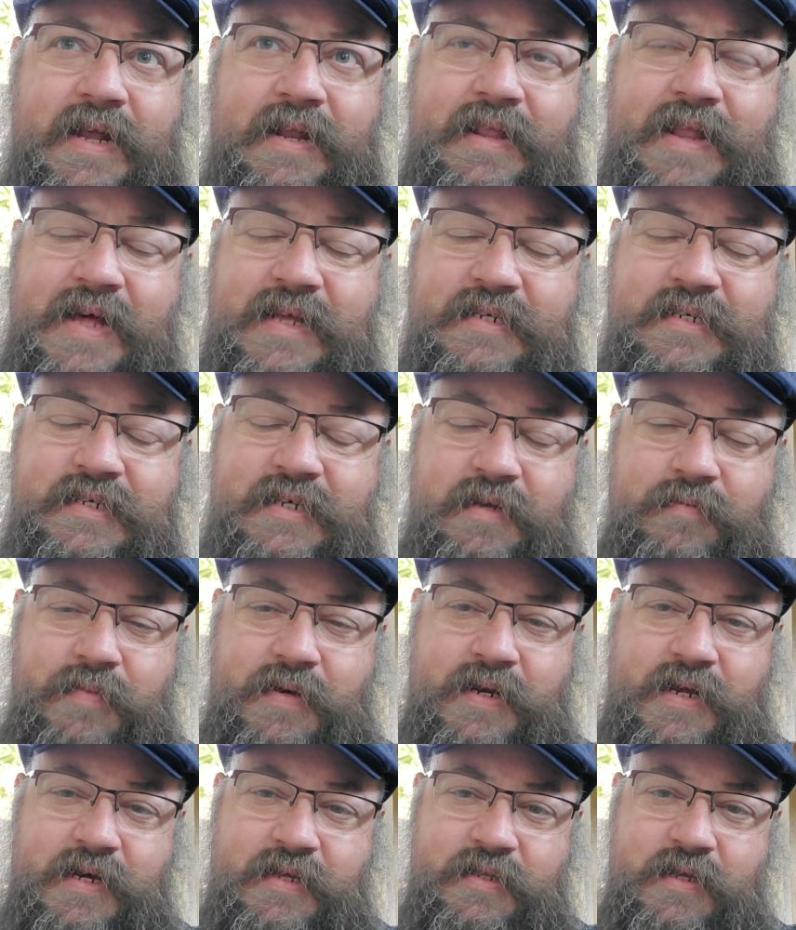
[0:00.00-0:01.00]
And that sent me
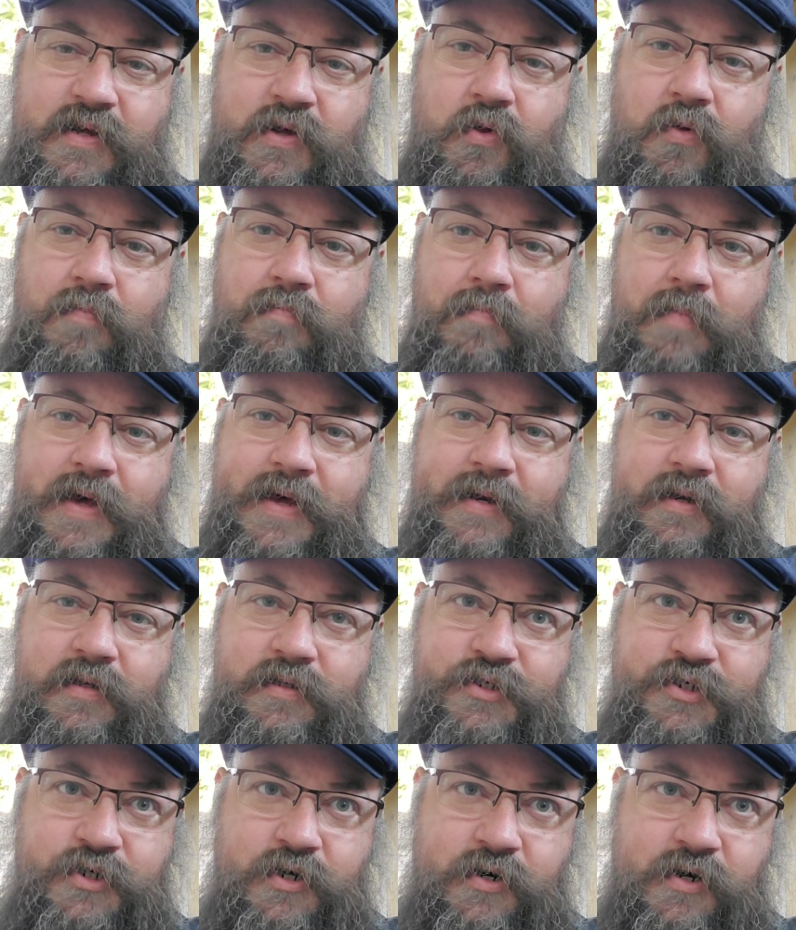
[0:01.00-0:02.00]
down the whole metal
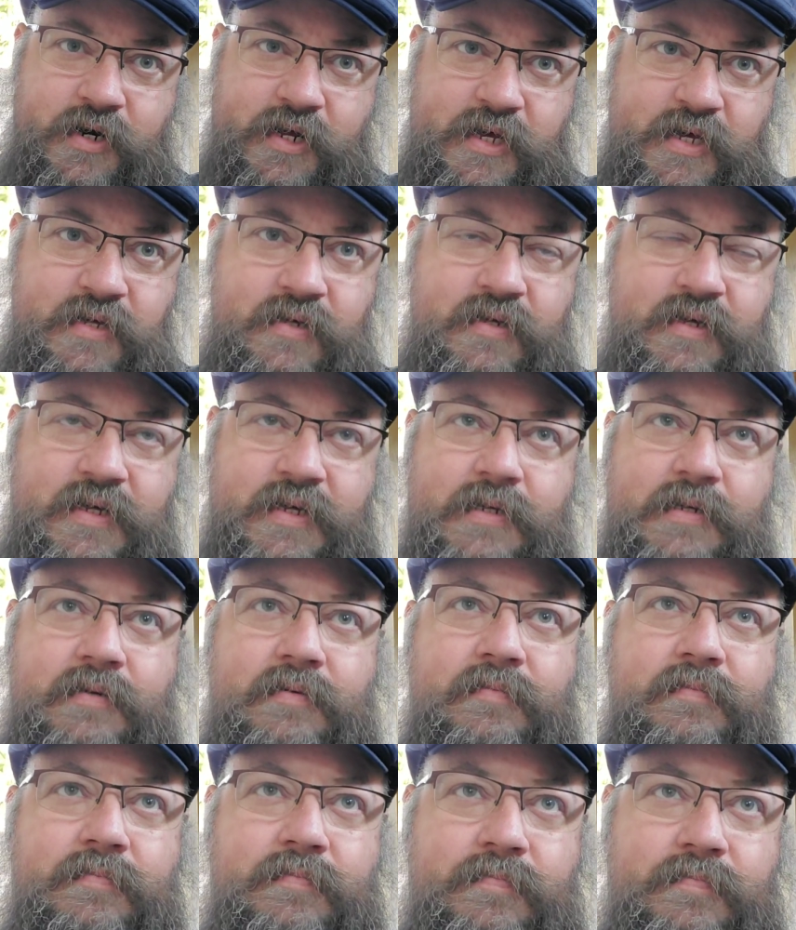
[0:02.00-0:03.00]
journey, and
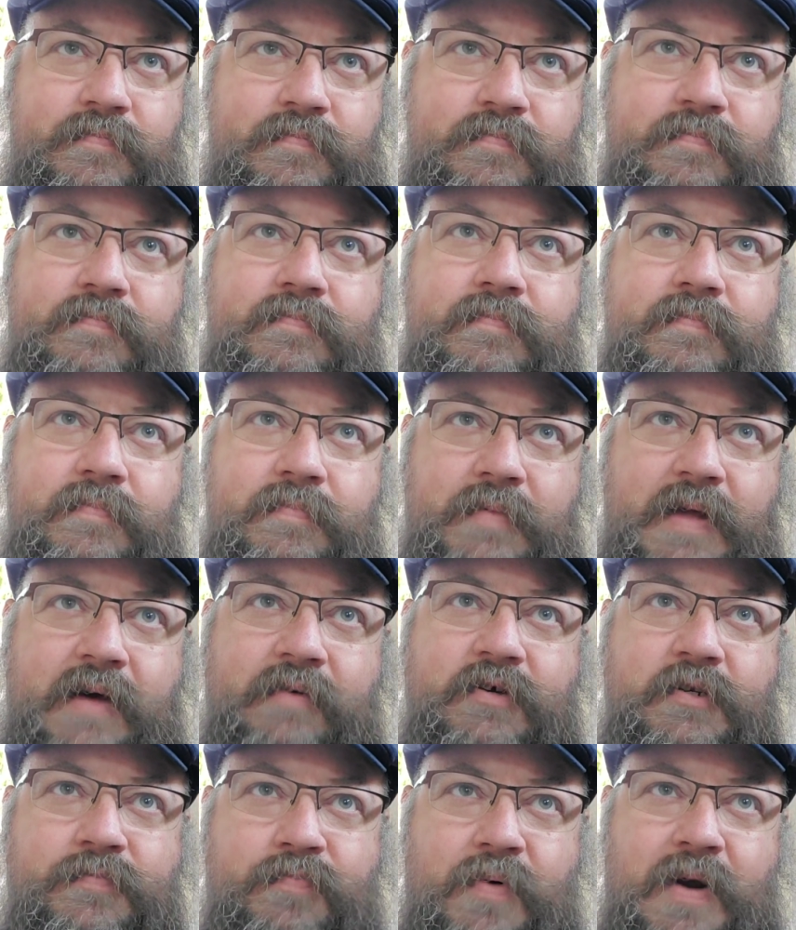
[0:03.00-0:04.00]
that
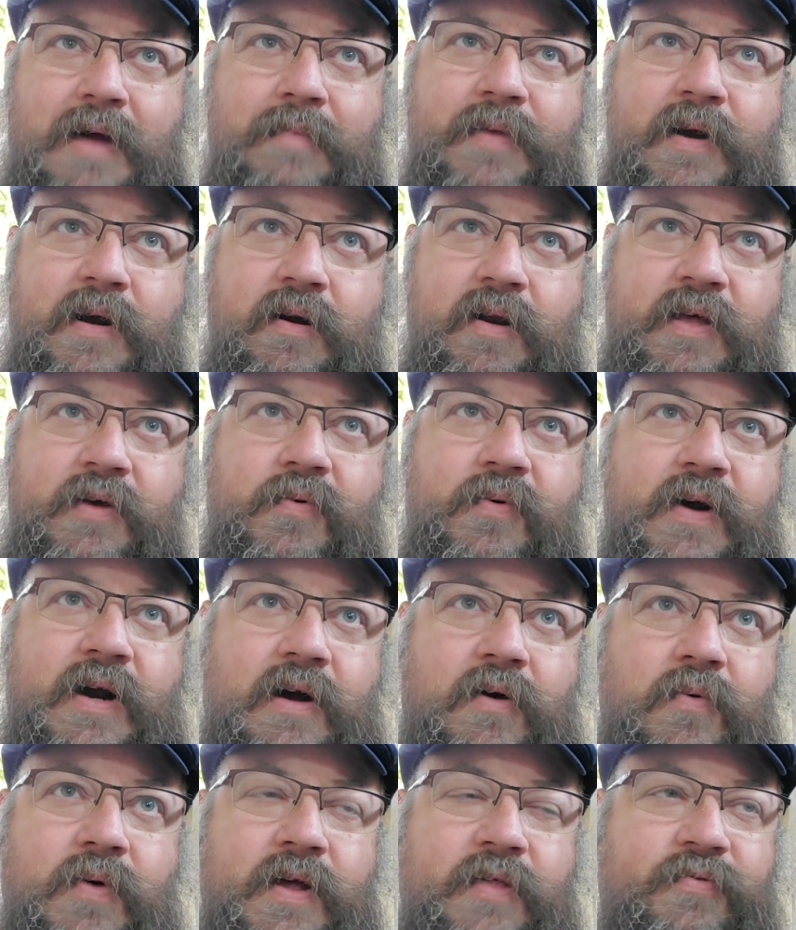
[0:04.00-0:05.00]
was primarily where I
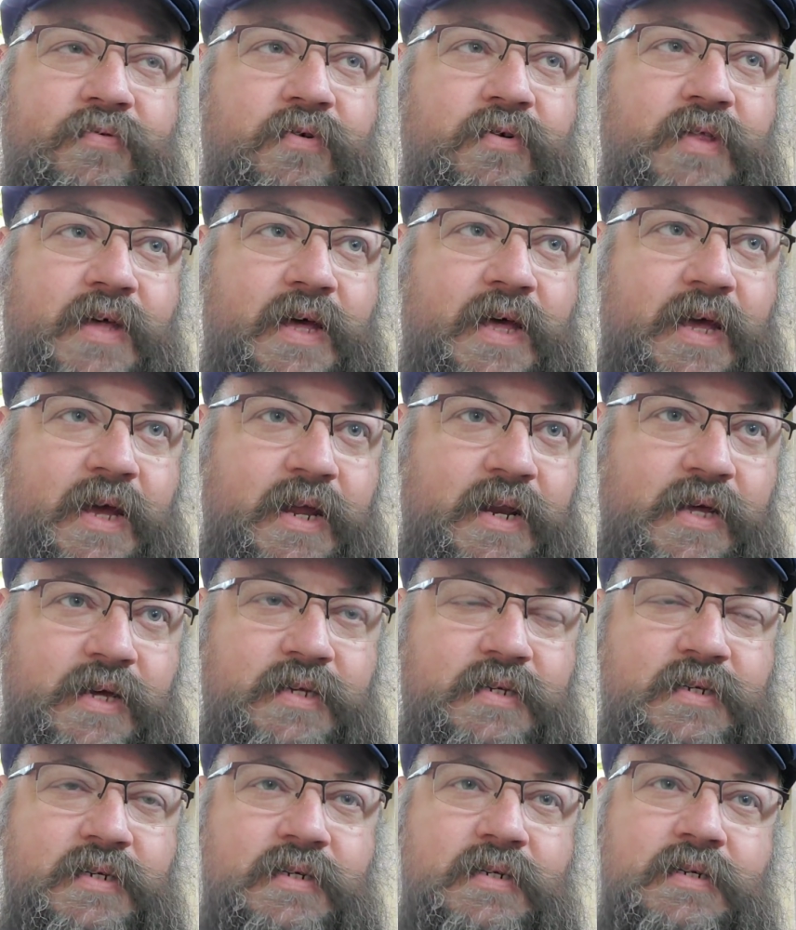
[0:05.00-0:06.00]
went through the
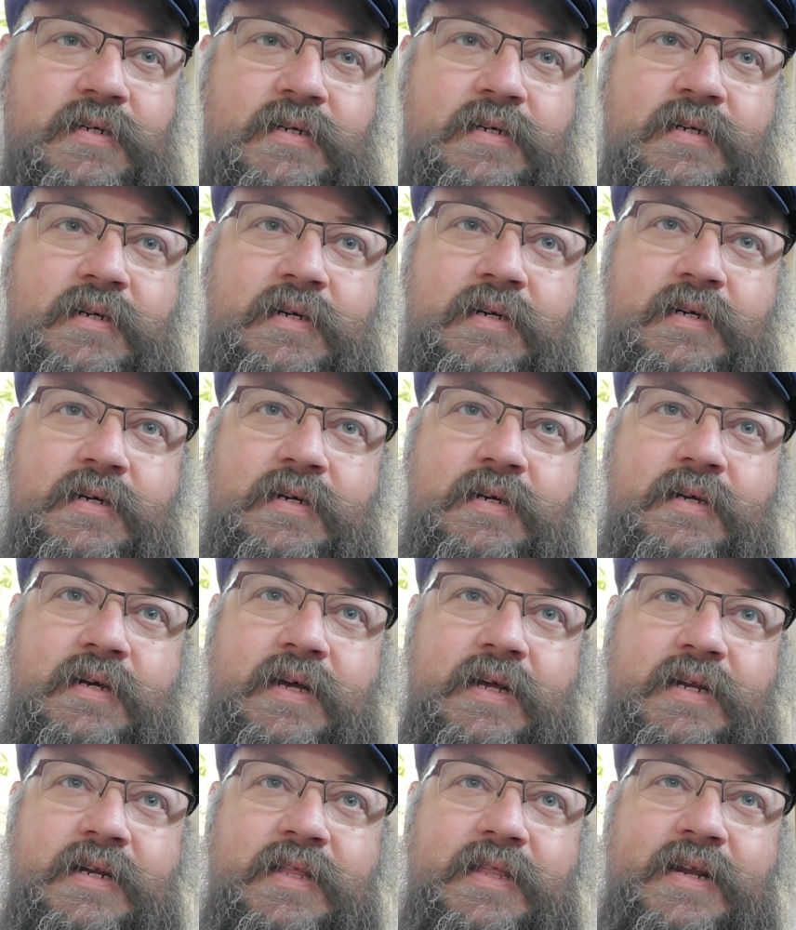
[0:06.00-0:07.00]
80s
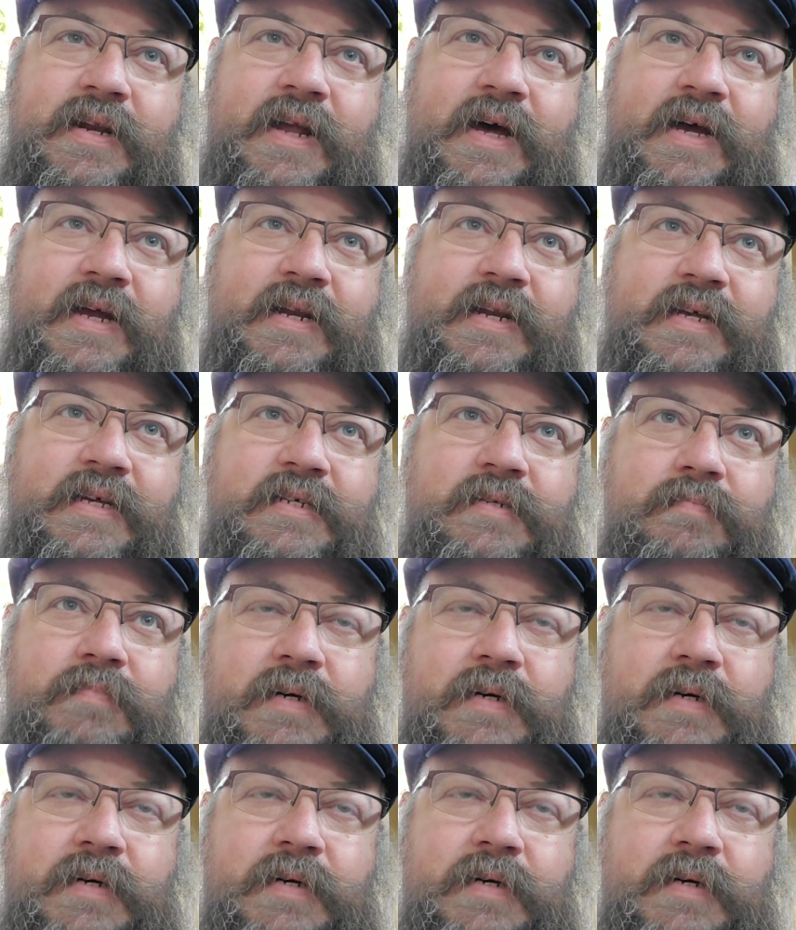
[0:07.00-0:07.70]
into the 90s.